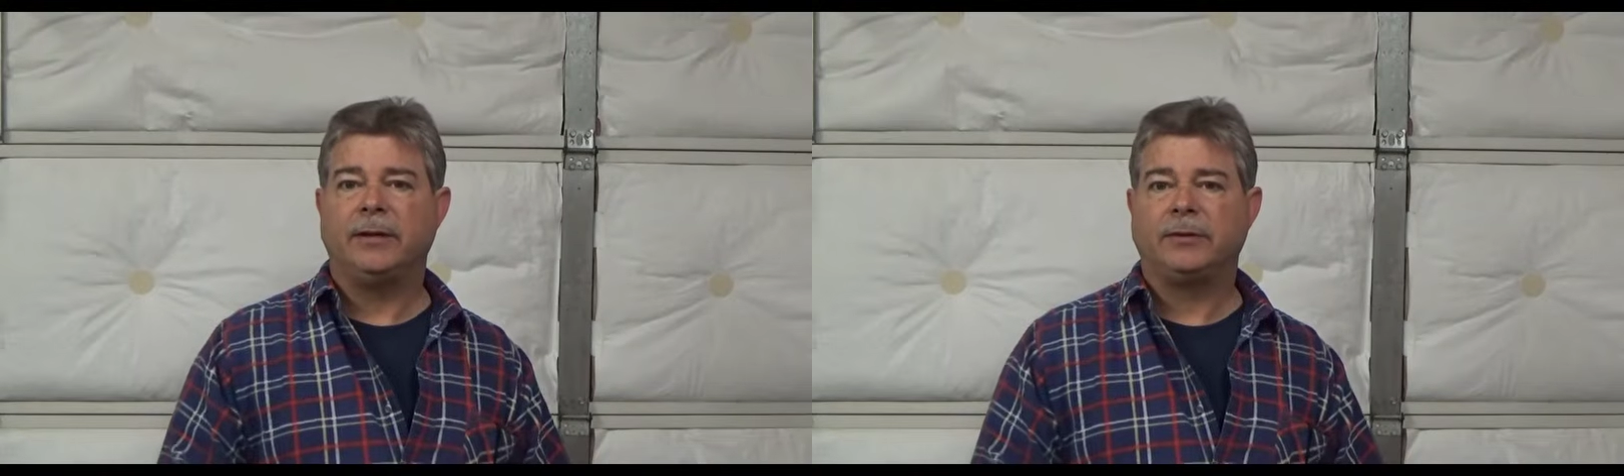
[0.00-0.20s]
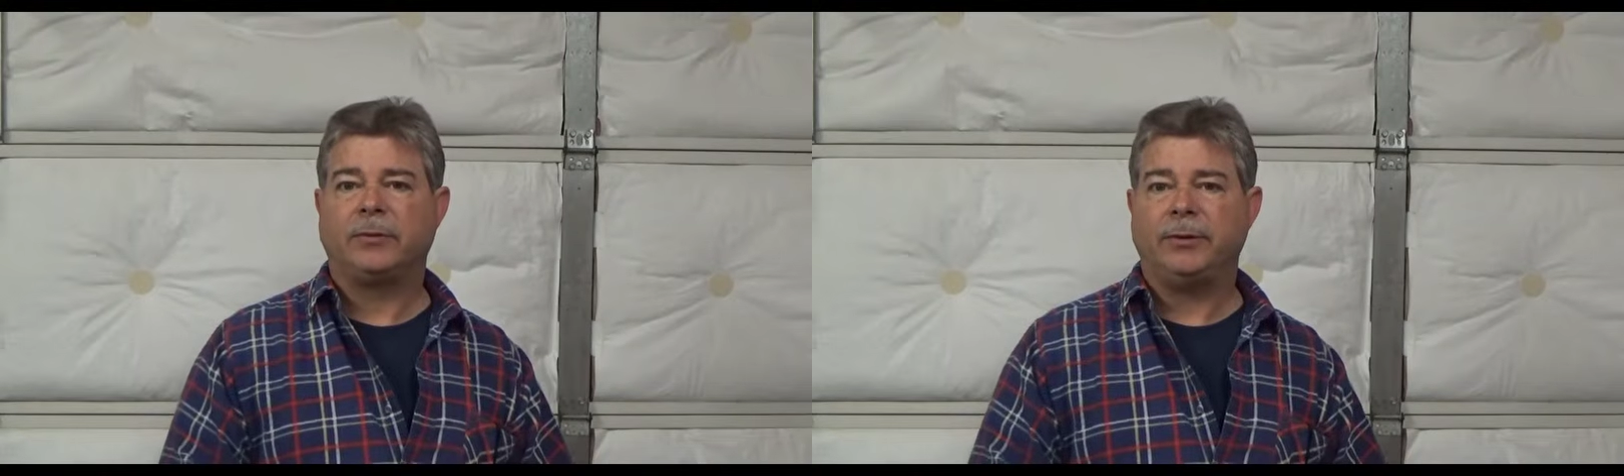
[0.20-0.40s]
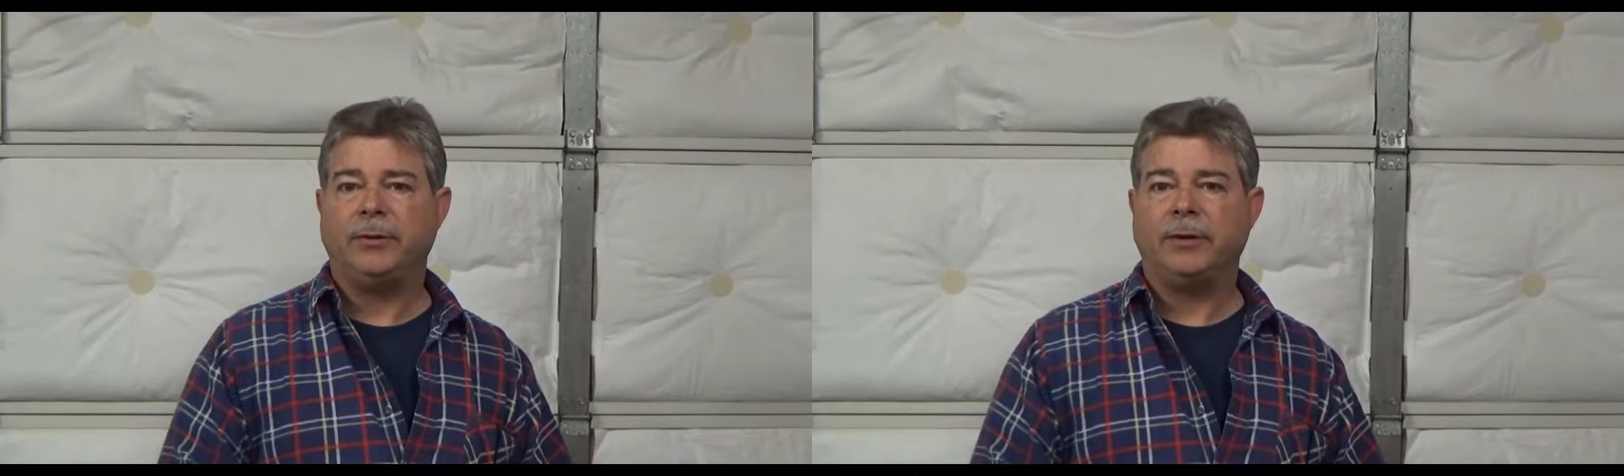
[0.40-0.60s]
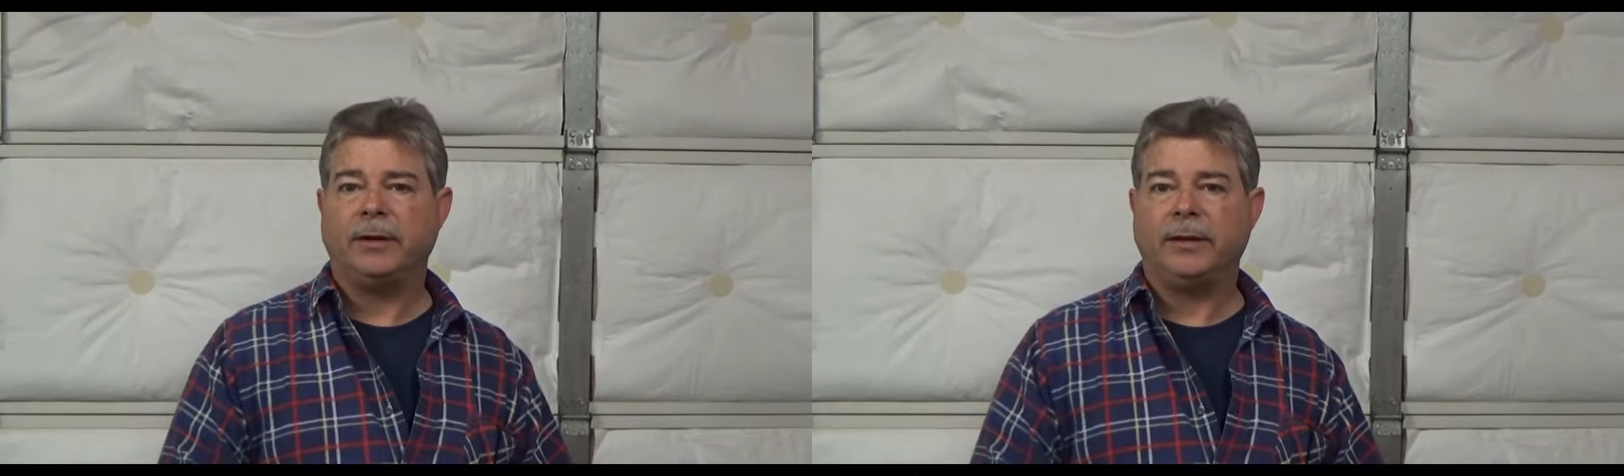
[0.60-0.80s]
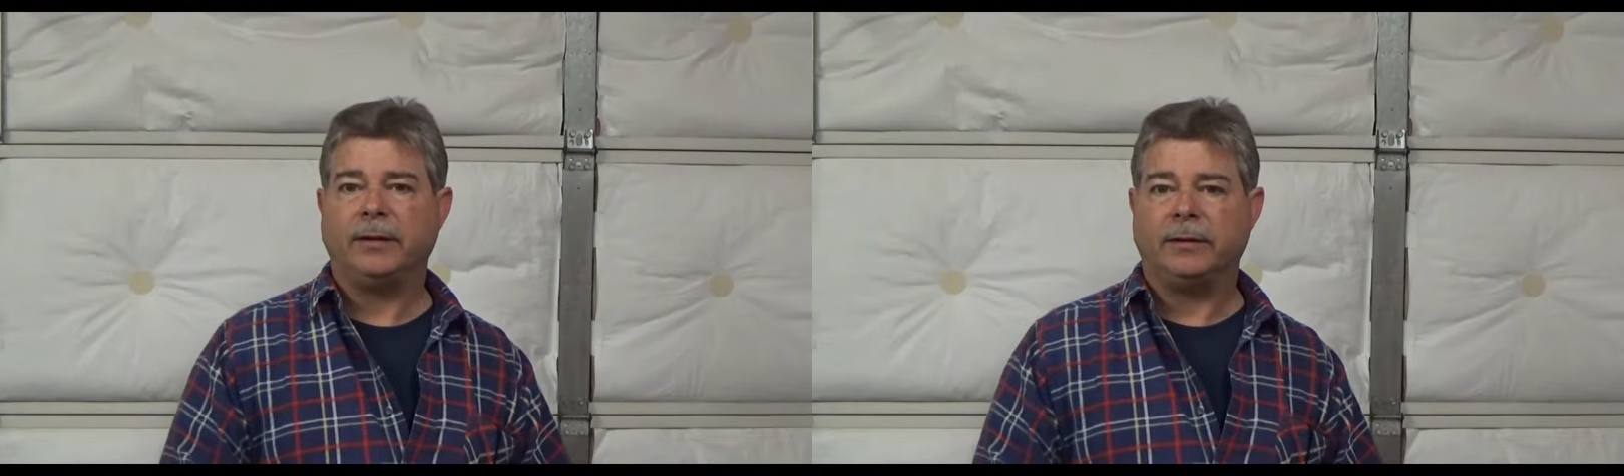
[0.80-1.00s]
to where you can
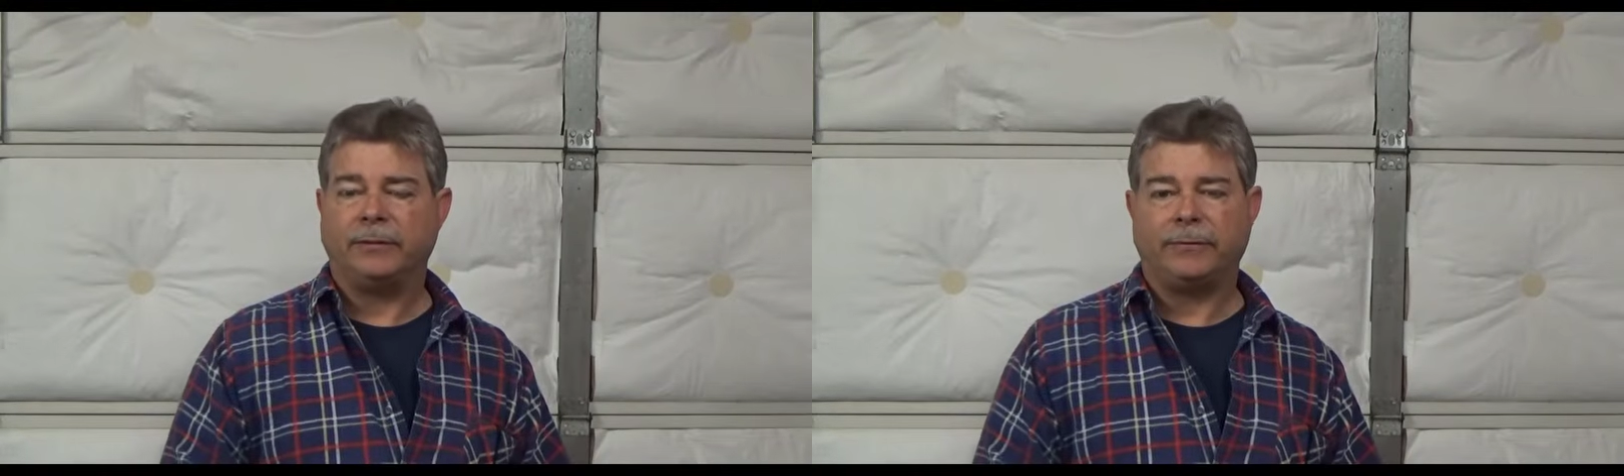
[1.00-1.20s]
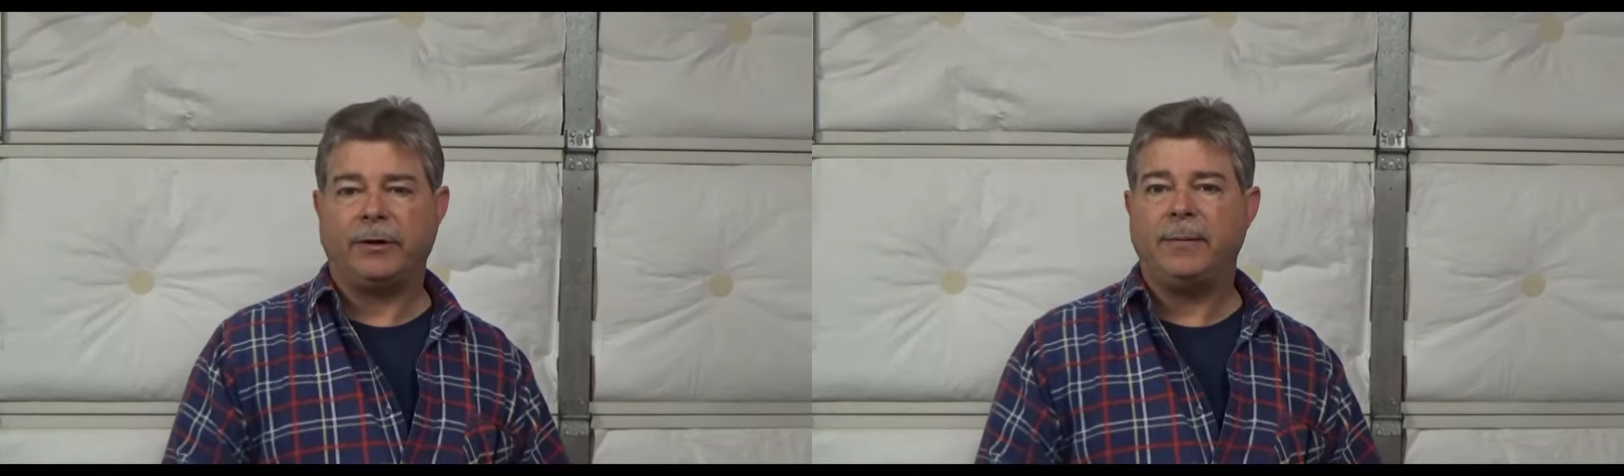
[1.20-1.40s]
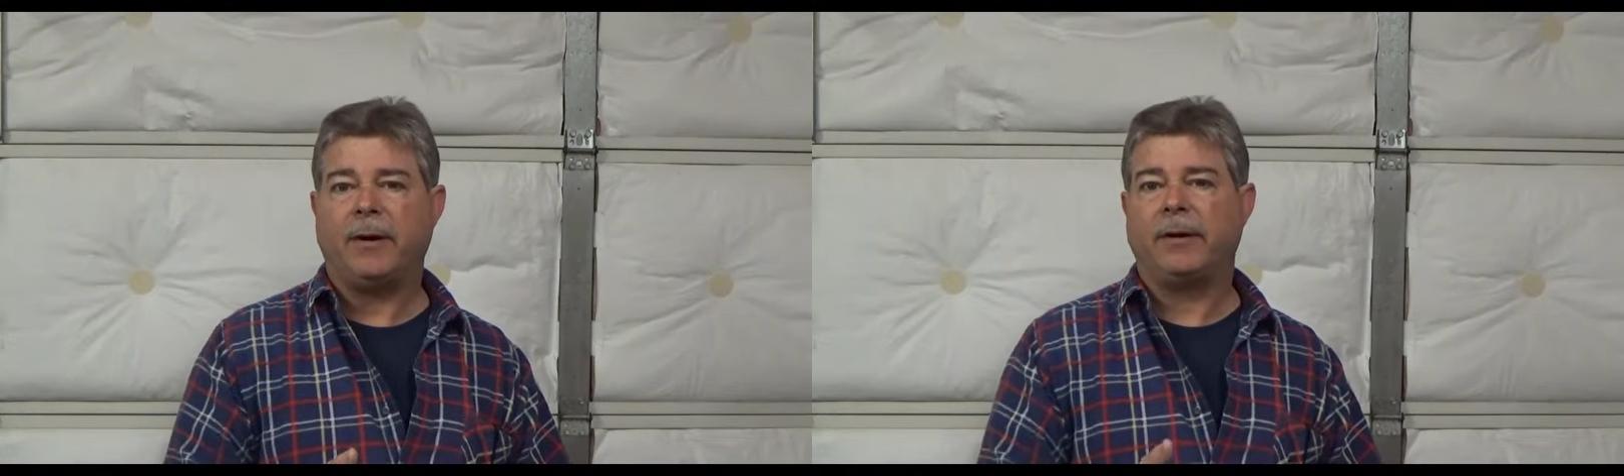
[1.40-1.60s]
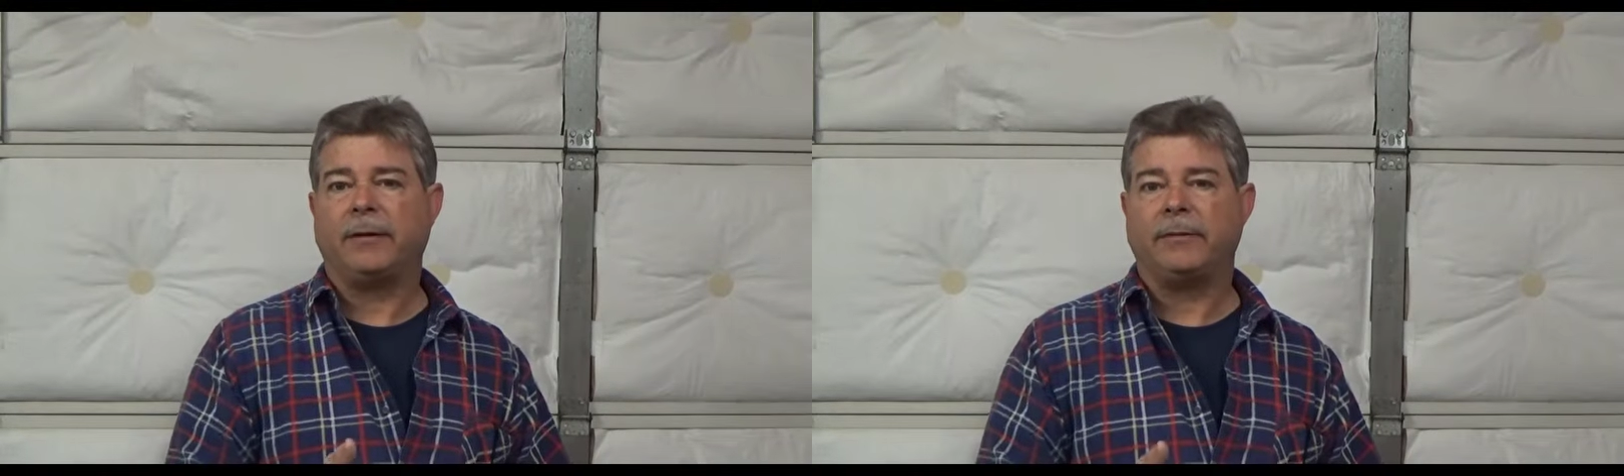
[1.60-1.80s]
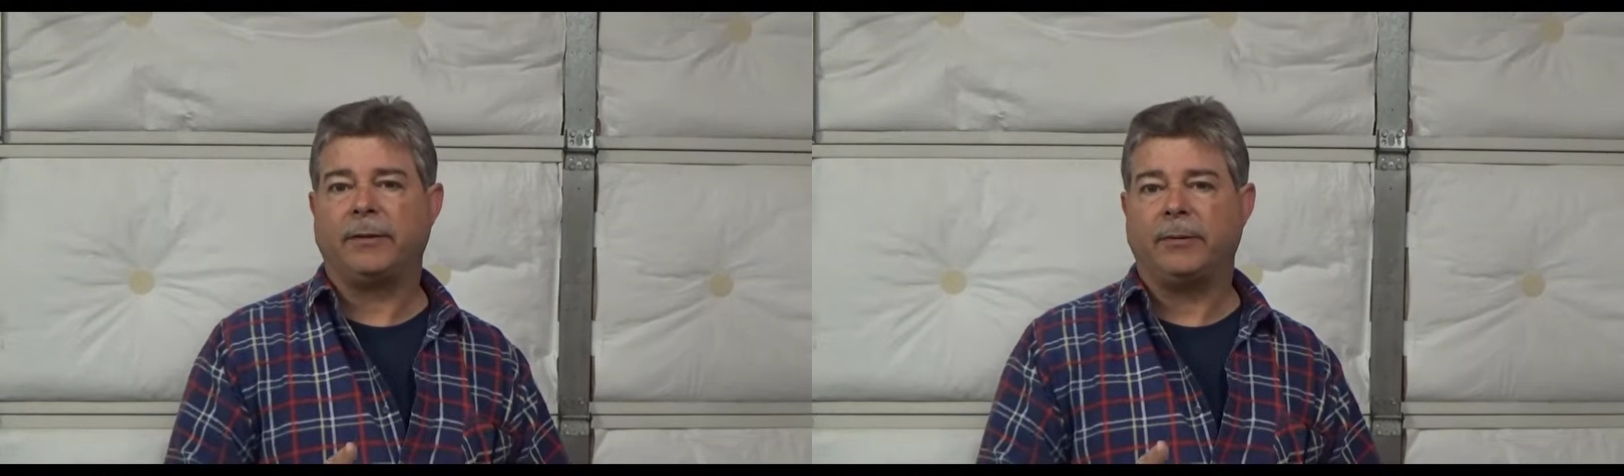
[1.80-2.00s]
get a free
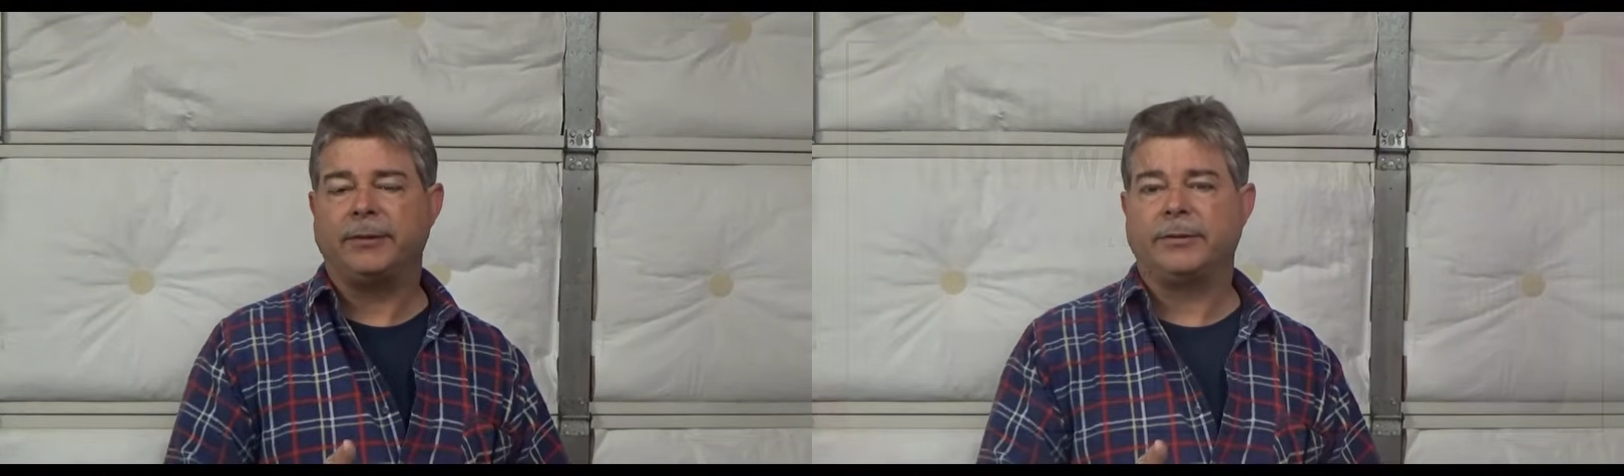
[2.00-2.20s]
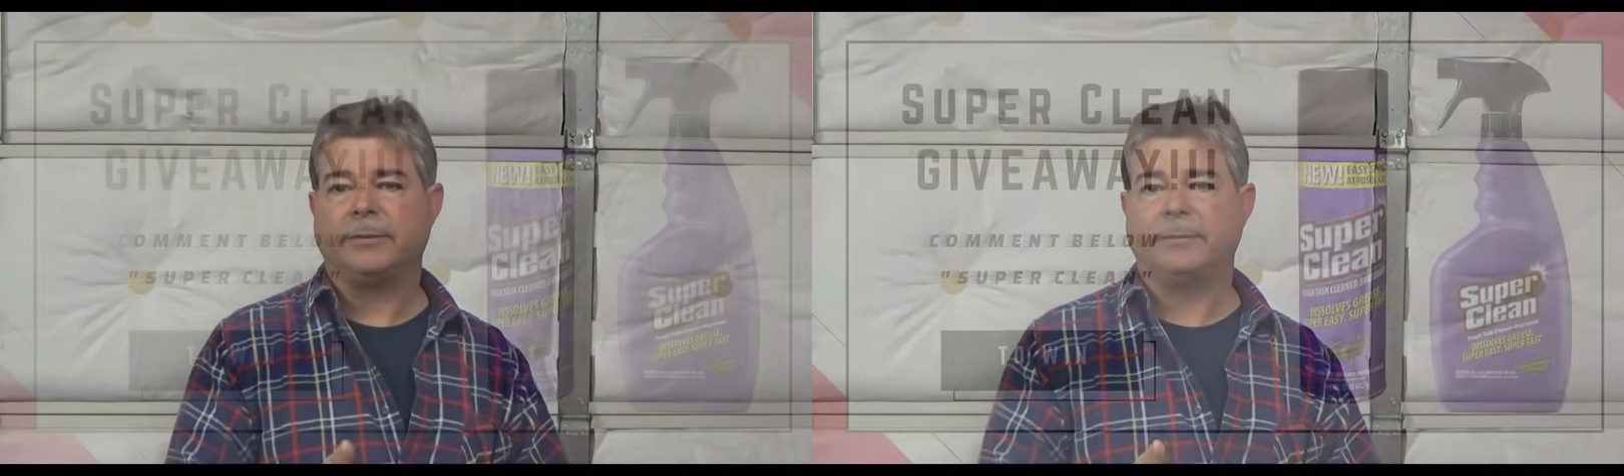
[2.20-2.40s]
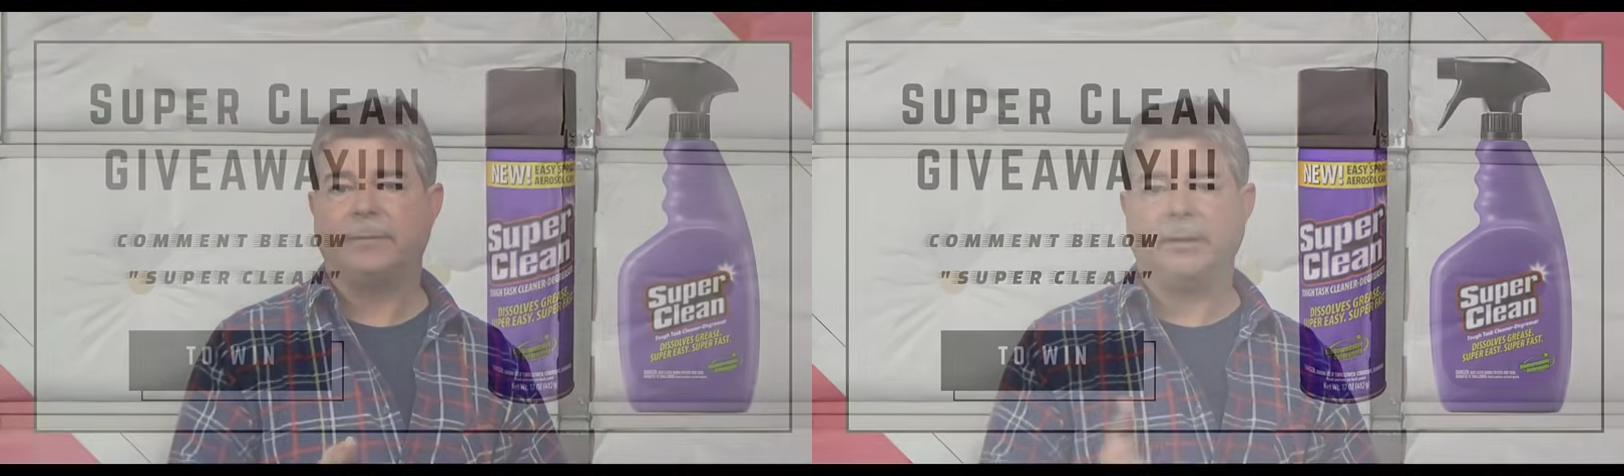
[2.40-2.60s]
bottle of the original